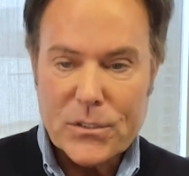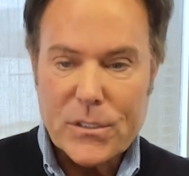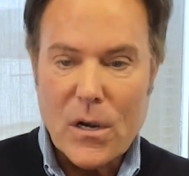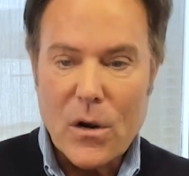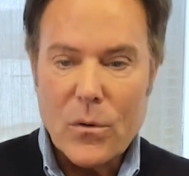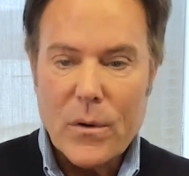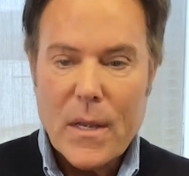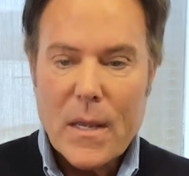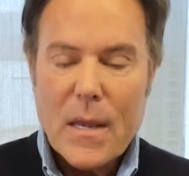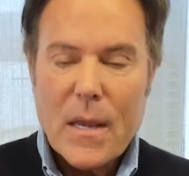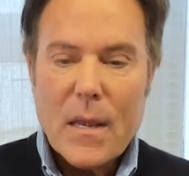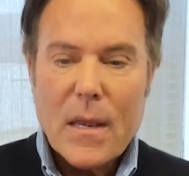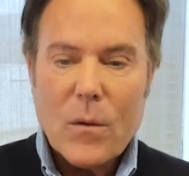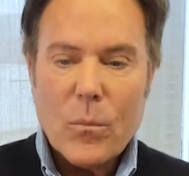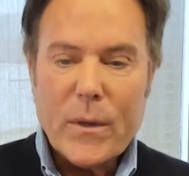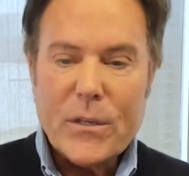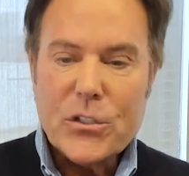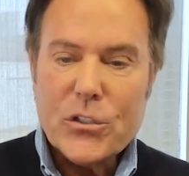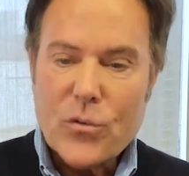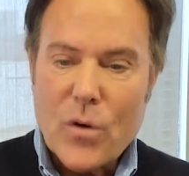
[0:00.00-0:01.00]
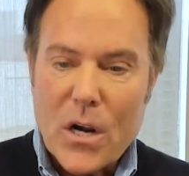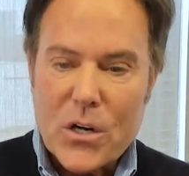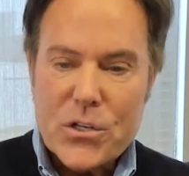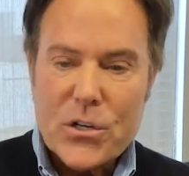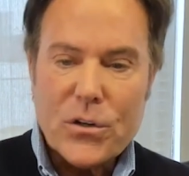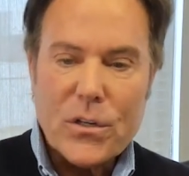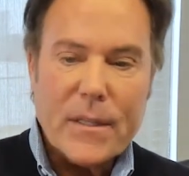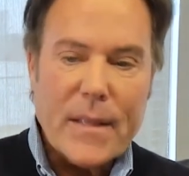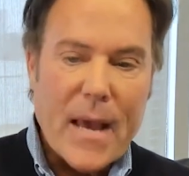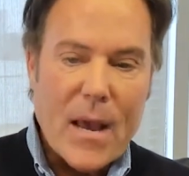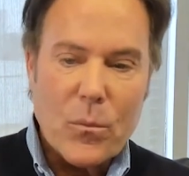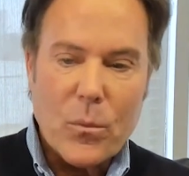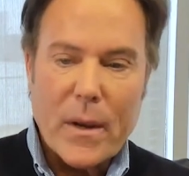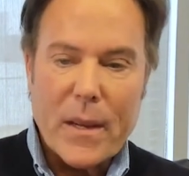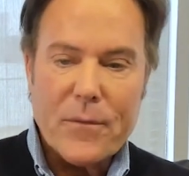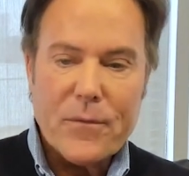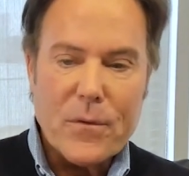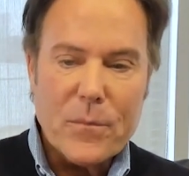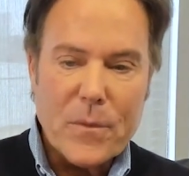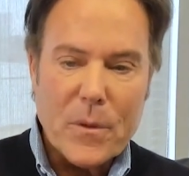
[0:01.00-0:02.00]
So we structured it that
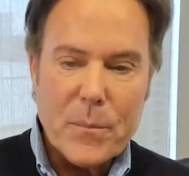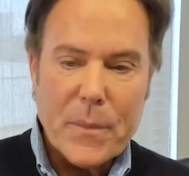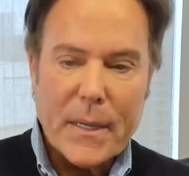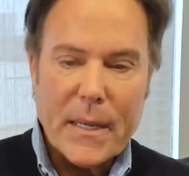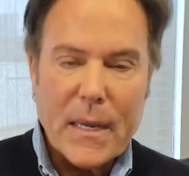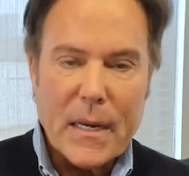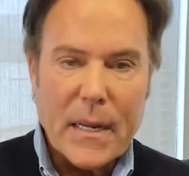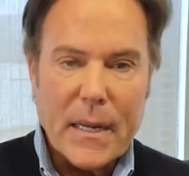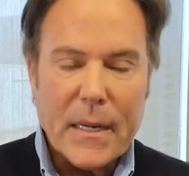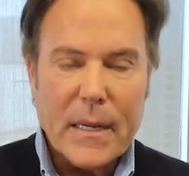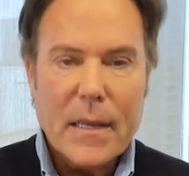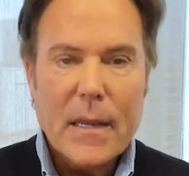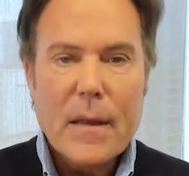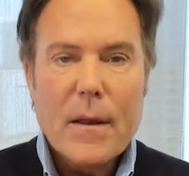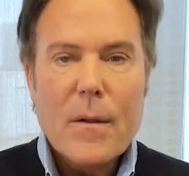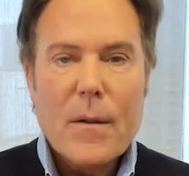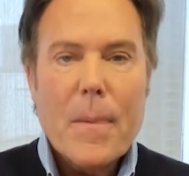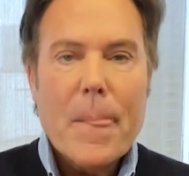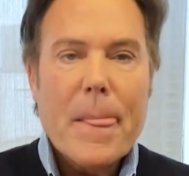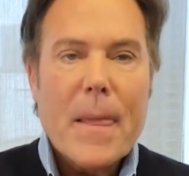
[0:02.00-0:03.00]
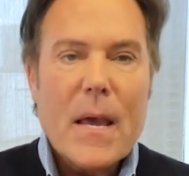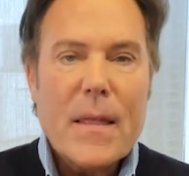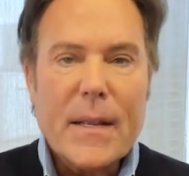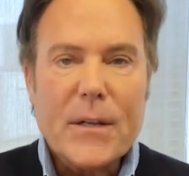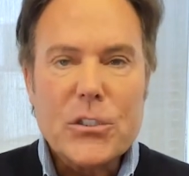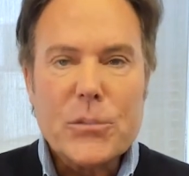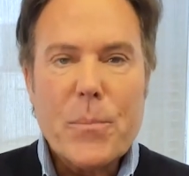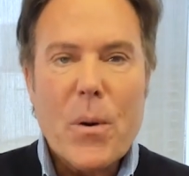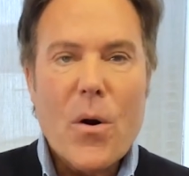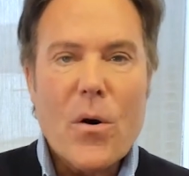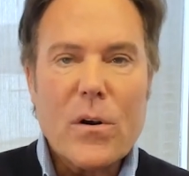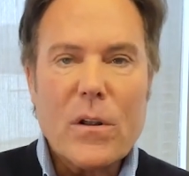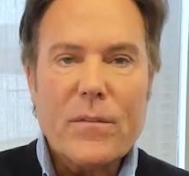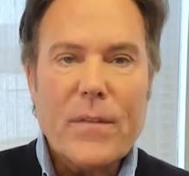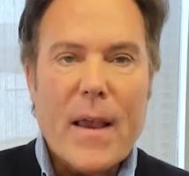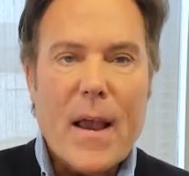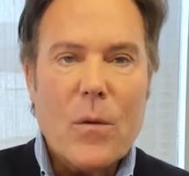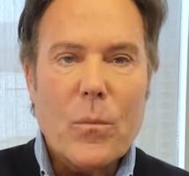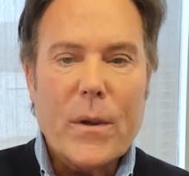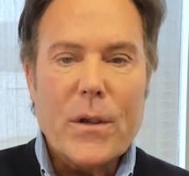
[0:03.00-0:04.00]
way from the beginning I think as part of
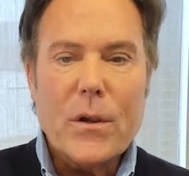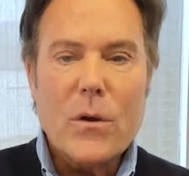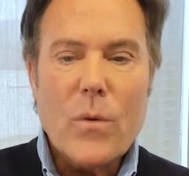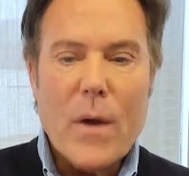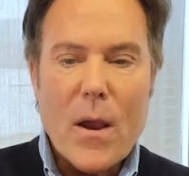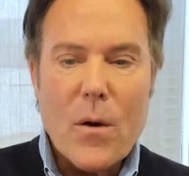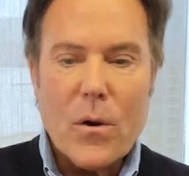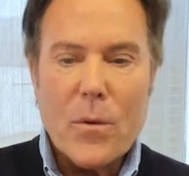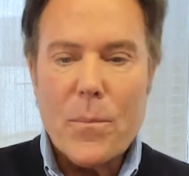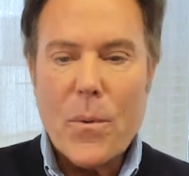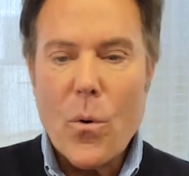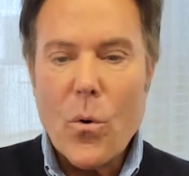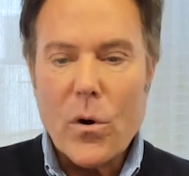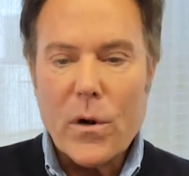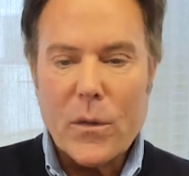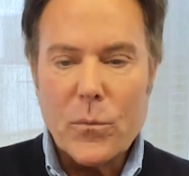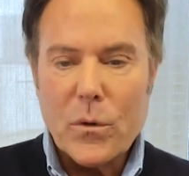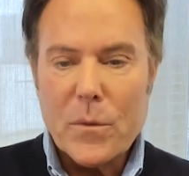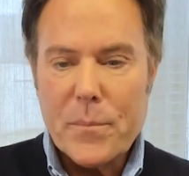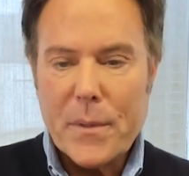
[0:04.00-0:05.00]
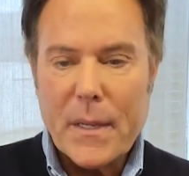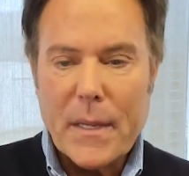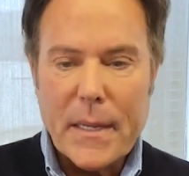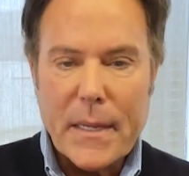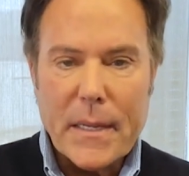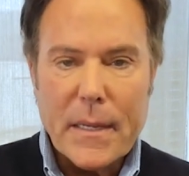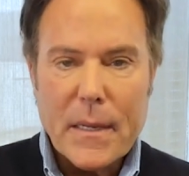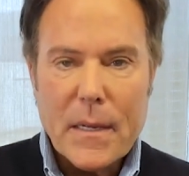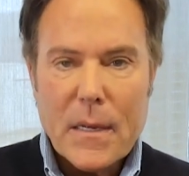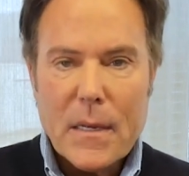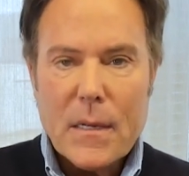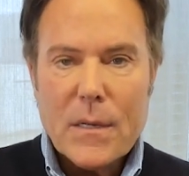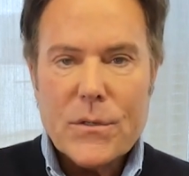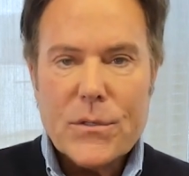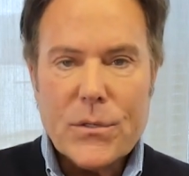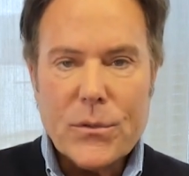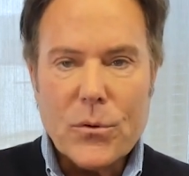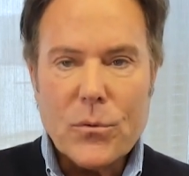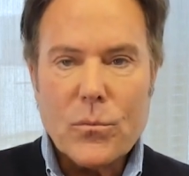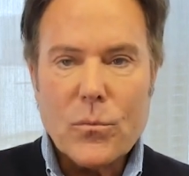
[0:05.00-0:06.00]
that, we knew how important it would be
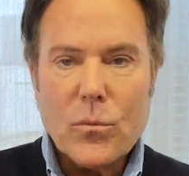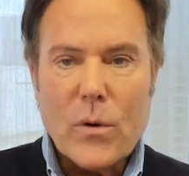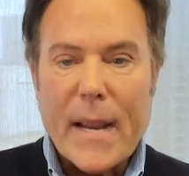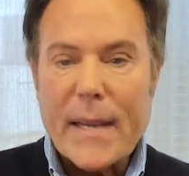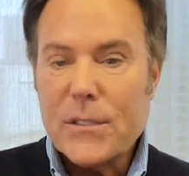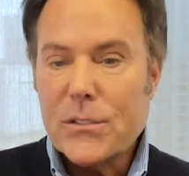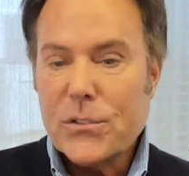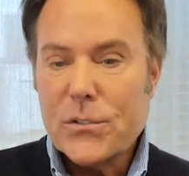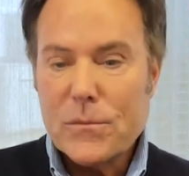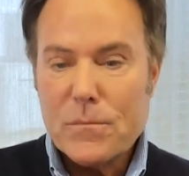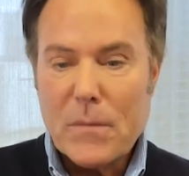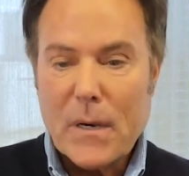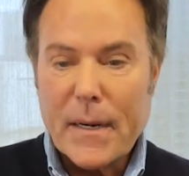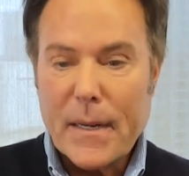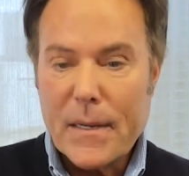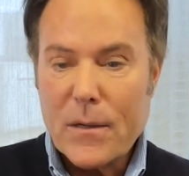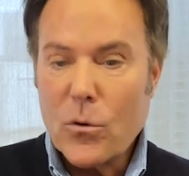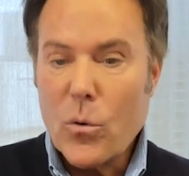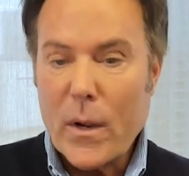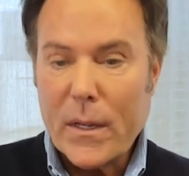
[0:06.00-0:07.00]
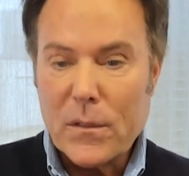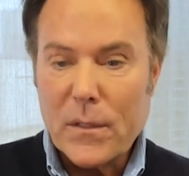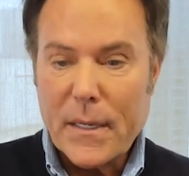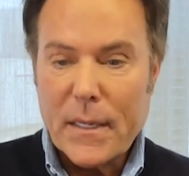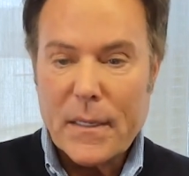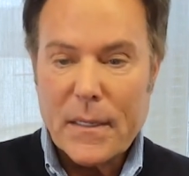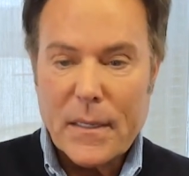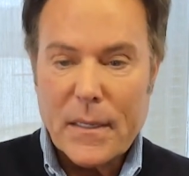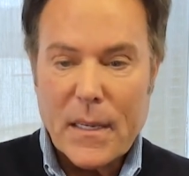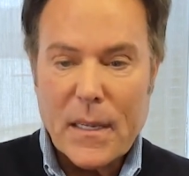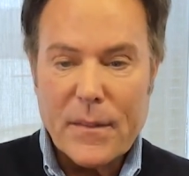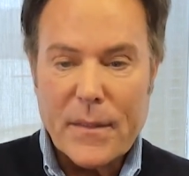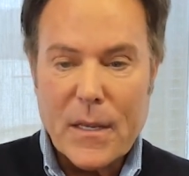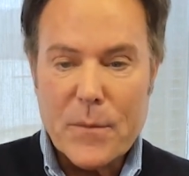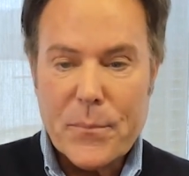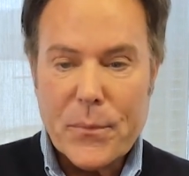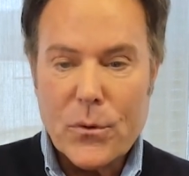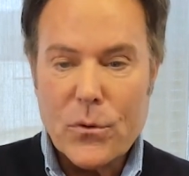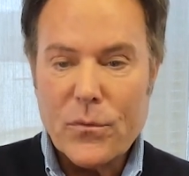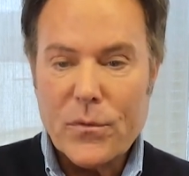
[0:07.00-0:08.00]
to raise money quickly and
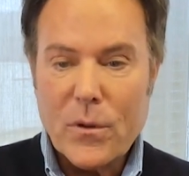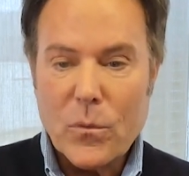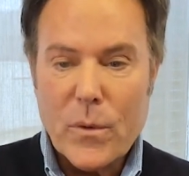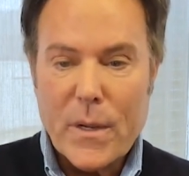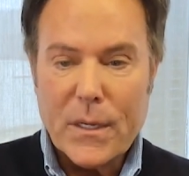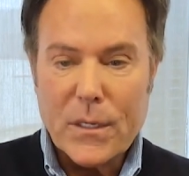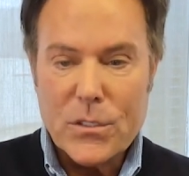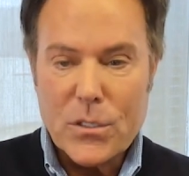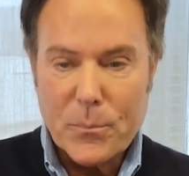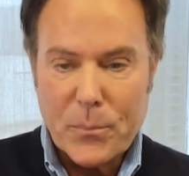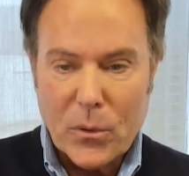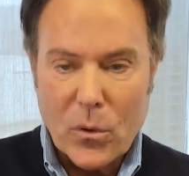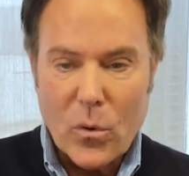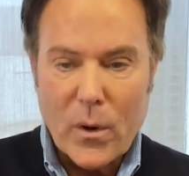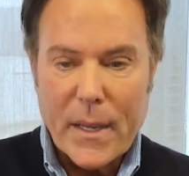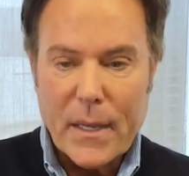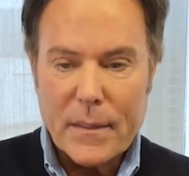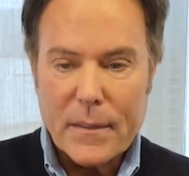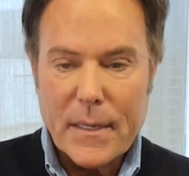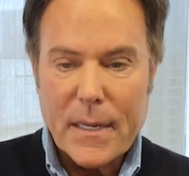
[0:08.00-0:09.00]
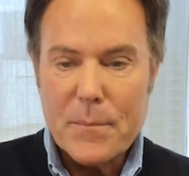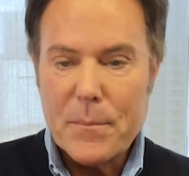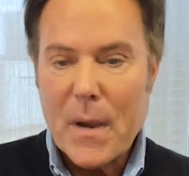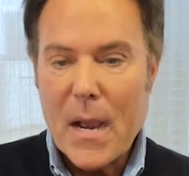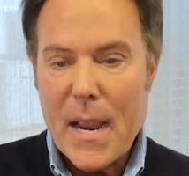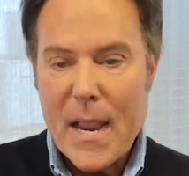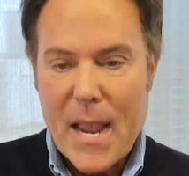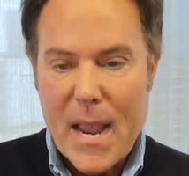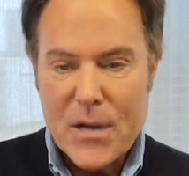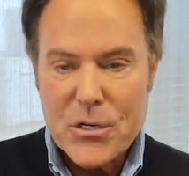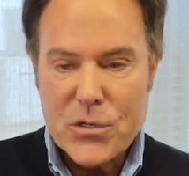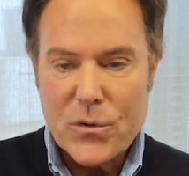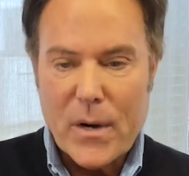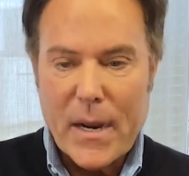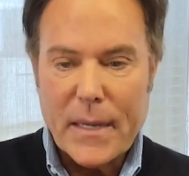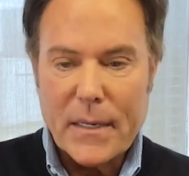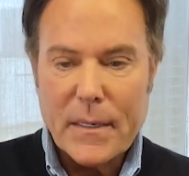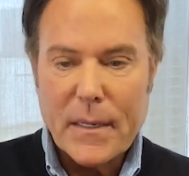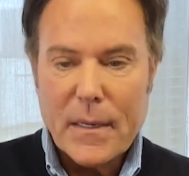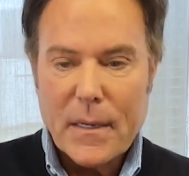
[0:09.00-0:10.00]
then prove that we could deploy it and buy hash
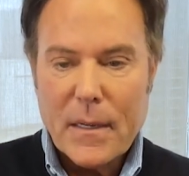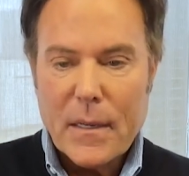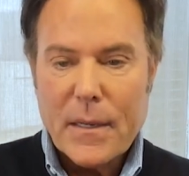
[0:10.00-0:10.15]
rate.